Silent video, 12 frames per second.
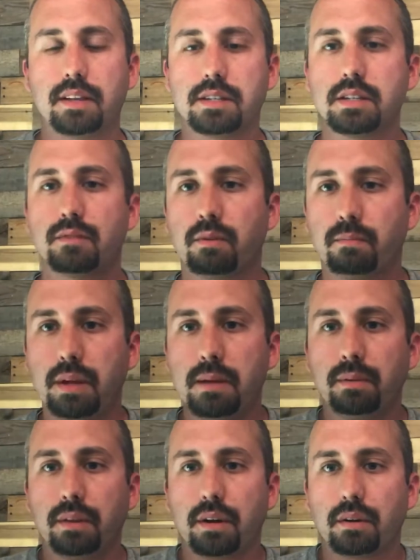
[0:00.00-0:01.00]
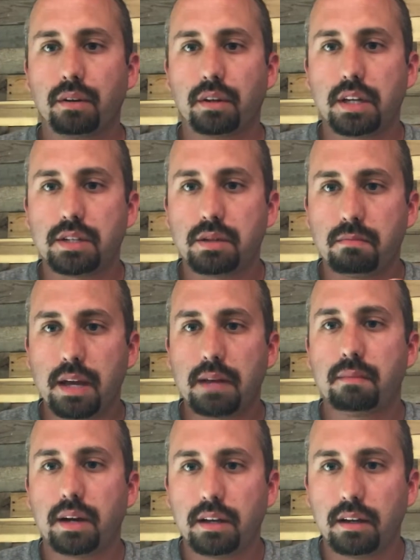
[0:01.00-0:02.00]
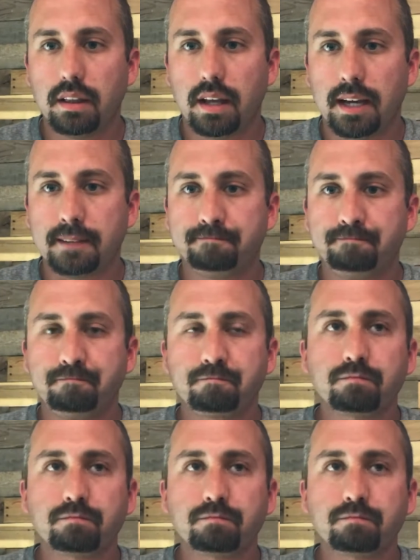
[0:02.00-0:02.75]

This is for people that are looking to make money online